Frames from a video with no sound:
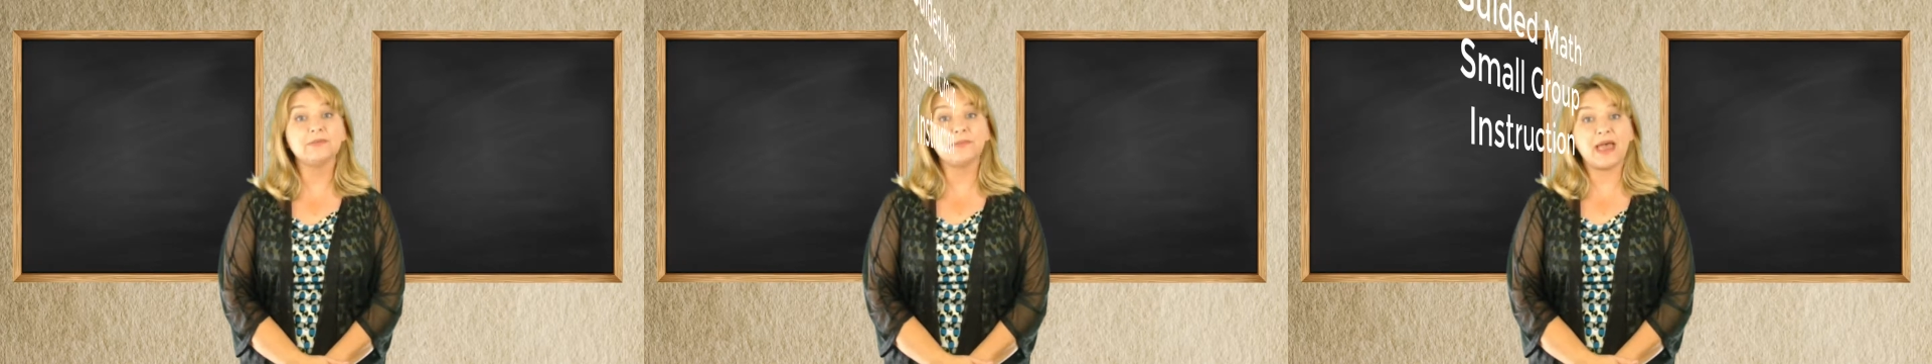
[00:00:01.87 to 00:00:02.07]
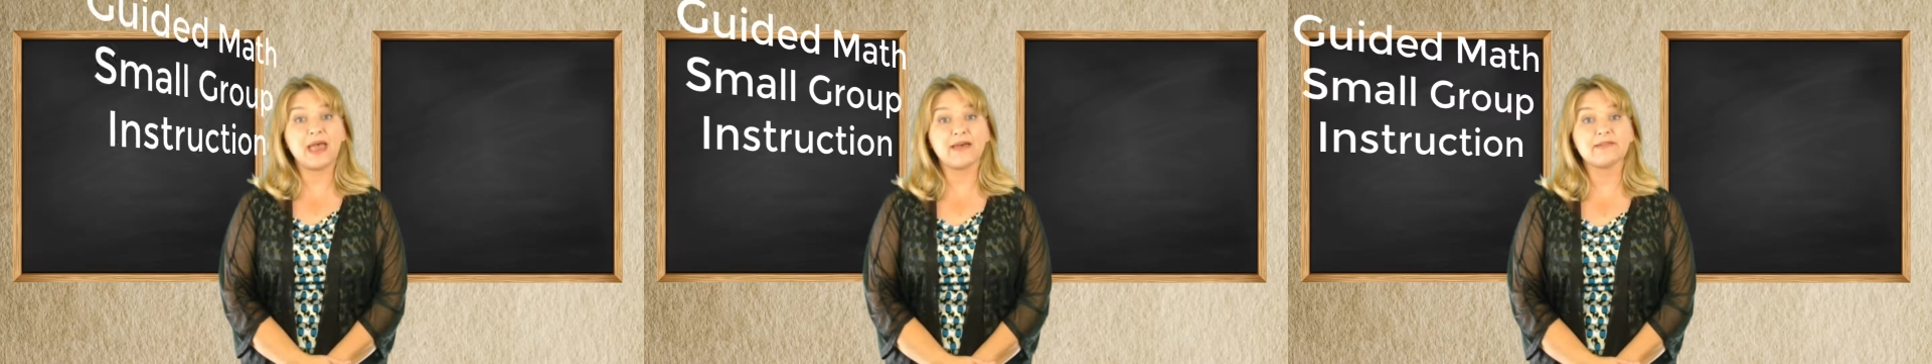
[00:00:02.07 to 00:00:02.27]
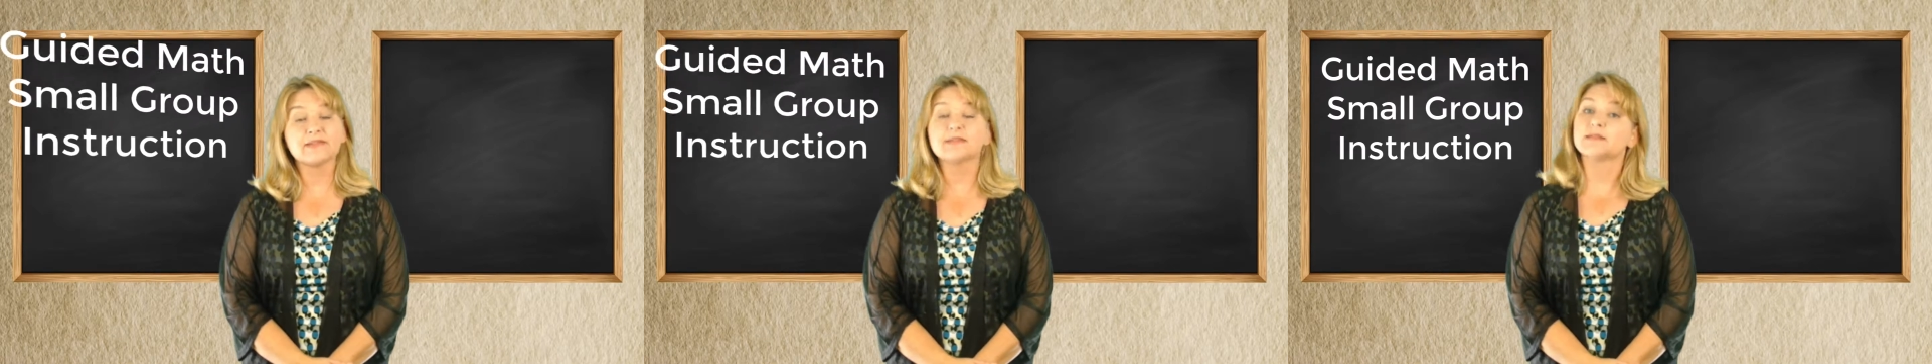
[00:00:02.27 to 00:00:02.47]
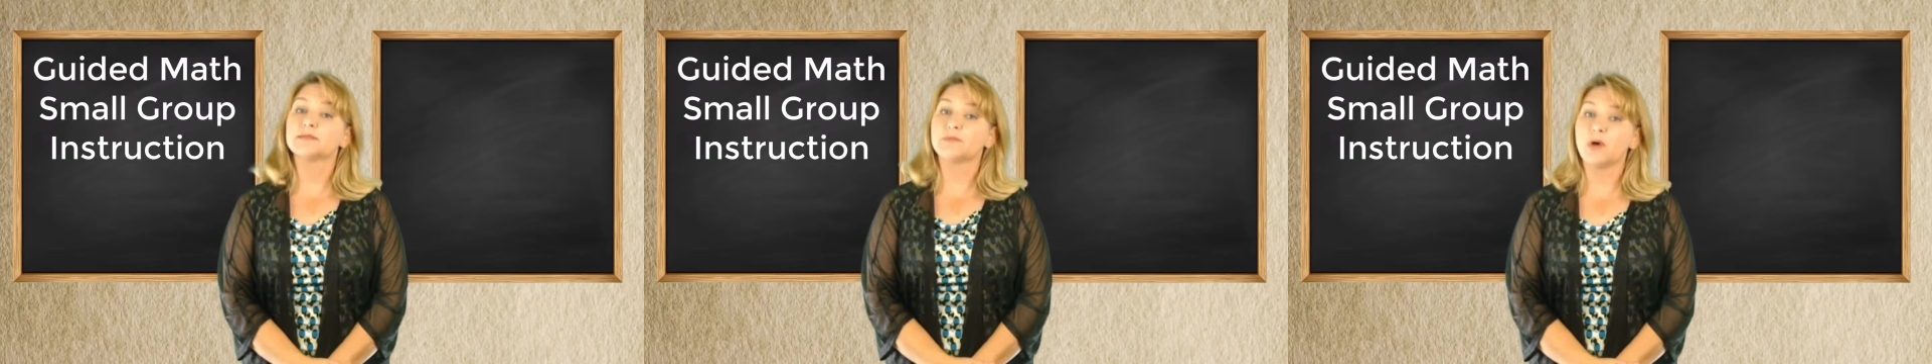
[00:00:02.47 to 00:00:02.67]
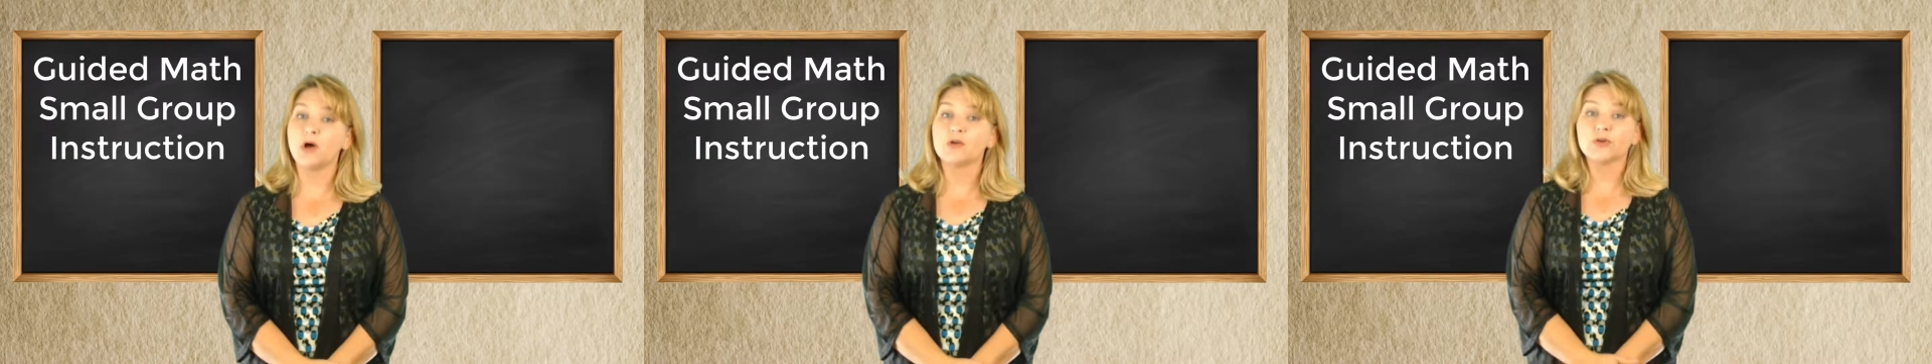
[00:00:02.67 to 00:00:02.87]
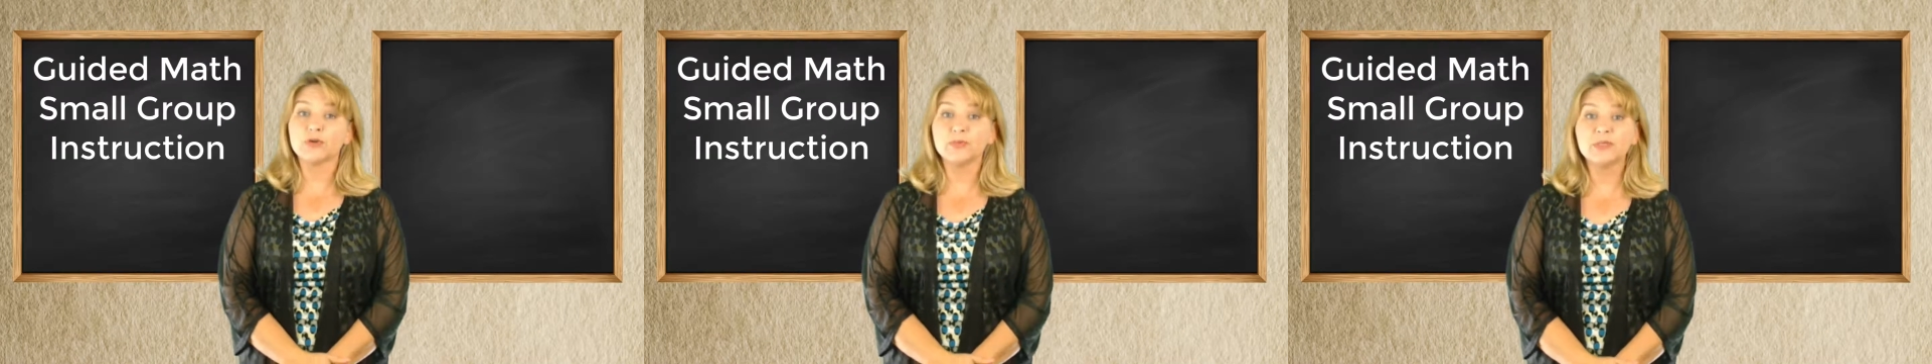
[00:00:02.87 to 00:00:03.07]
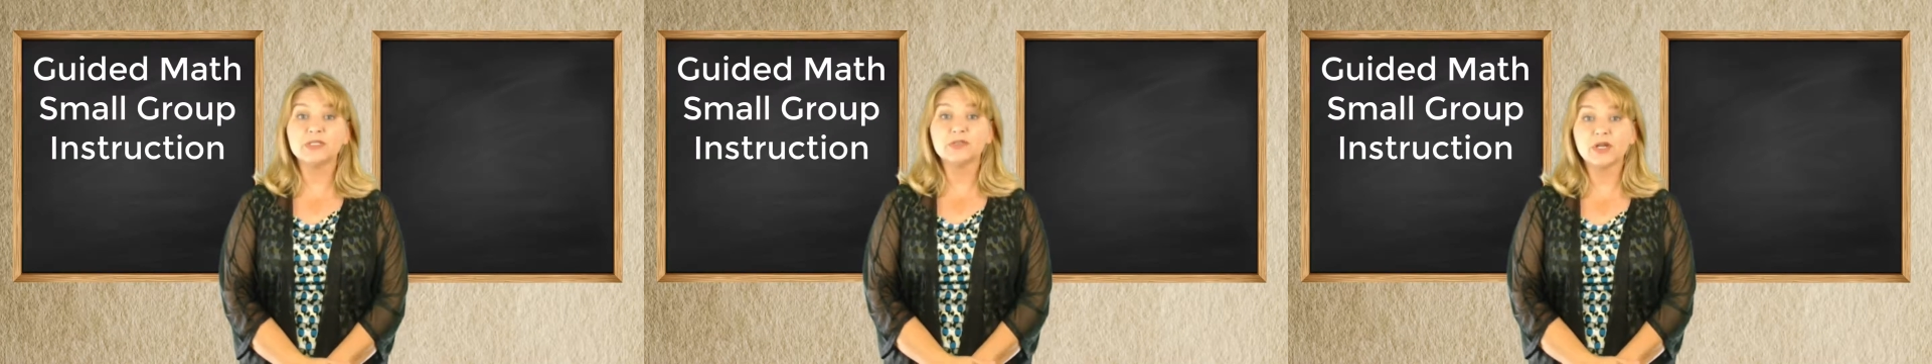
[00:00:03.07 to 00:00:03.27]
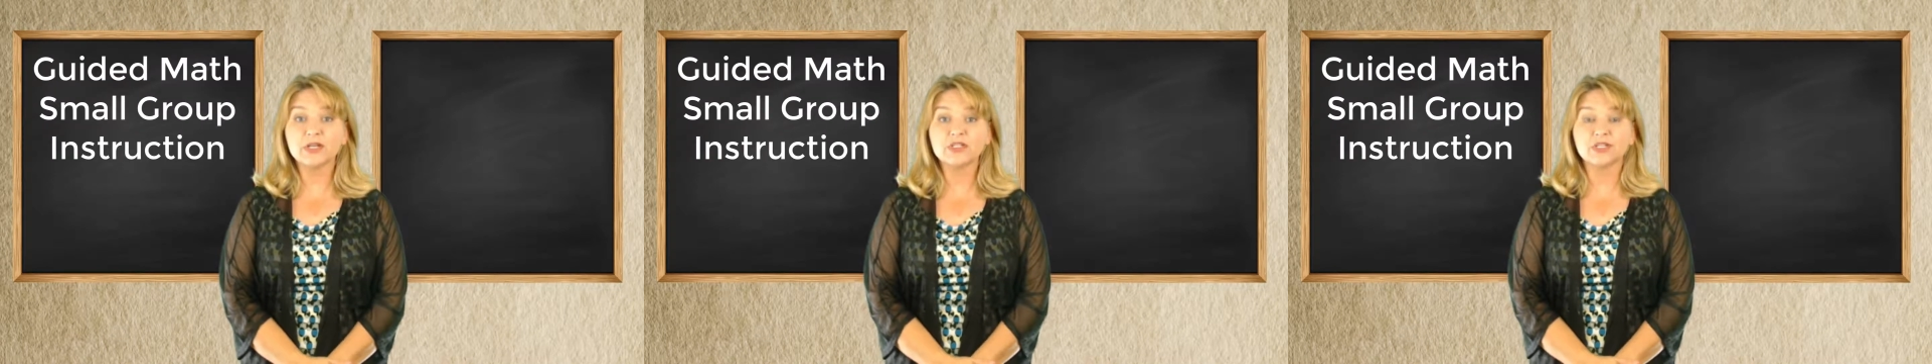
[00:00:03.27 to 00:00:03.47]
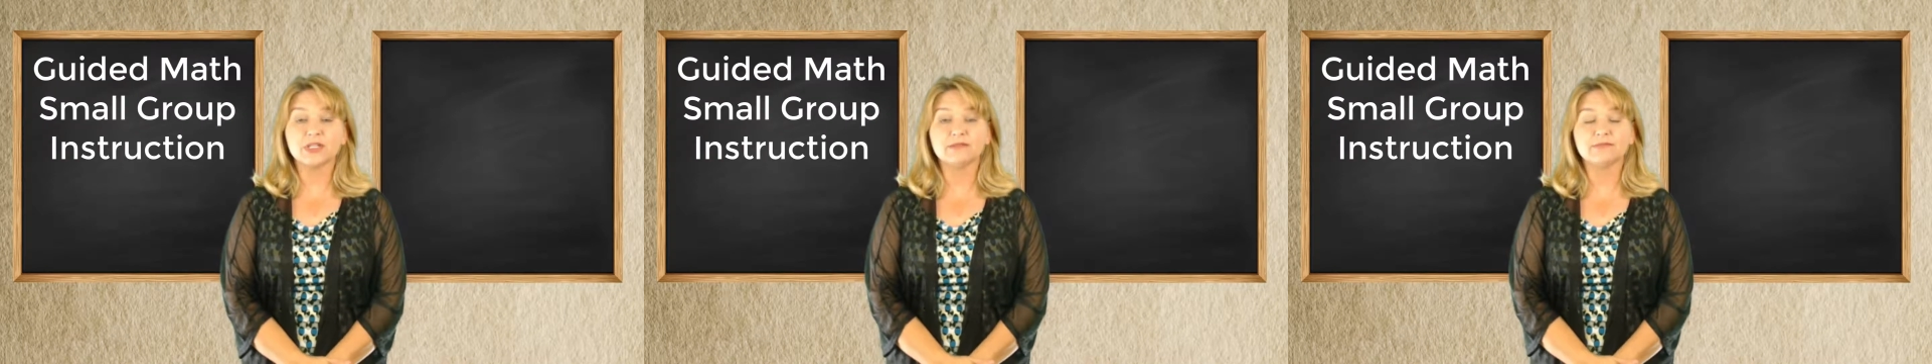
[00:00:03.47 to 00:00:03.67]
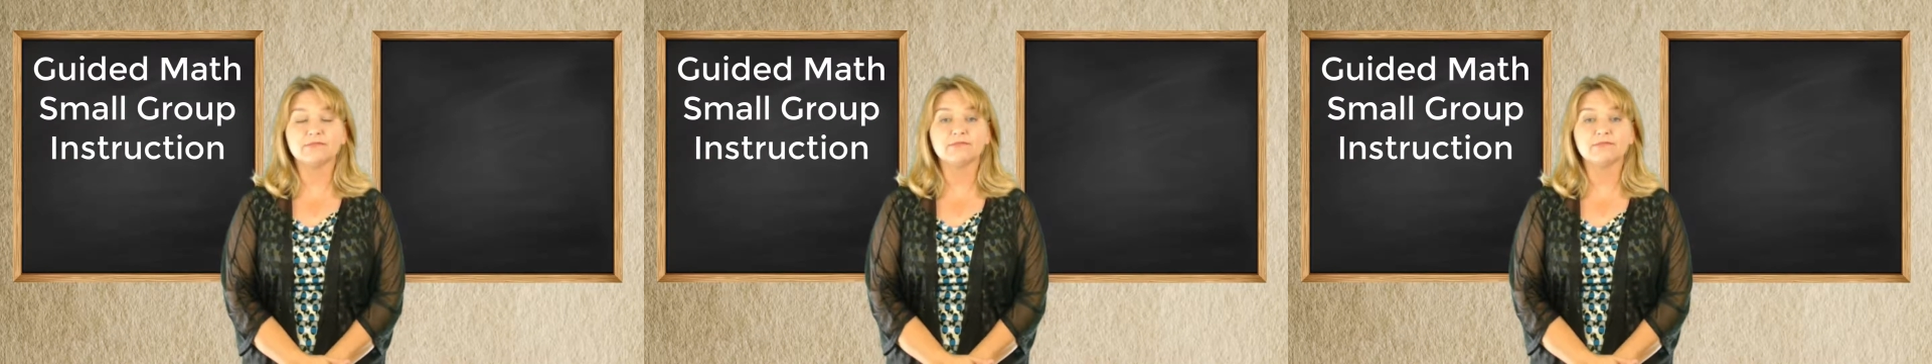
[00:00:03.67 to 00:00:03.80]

math small group instruction.